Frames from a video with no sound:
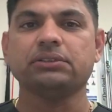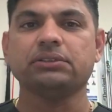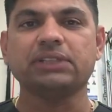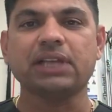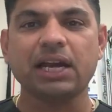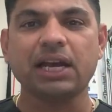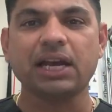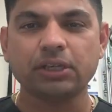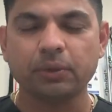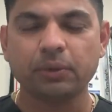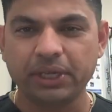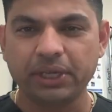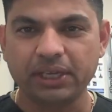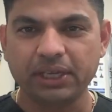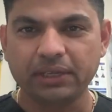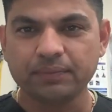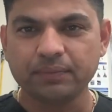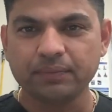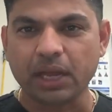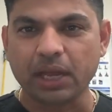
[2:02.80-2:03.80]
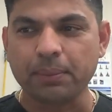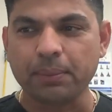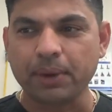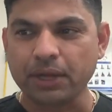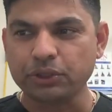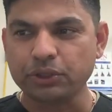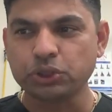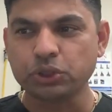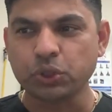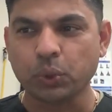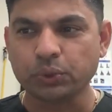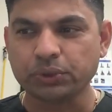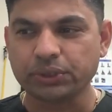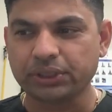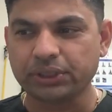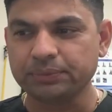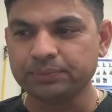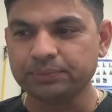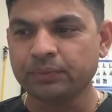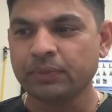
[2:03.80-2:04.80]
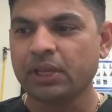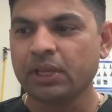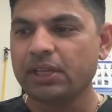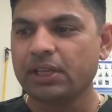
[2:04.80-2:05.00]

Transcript: anatomy, about the shoulder.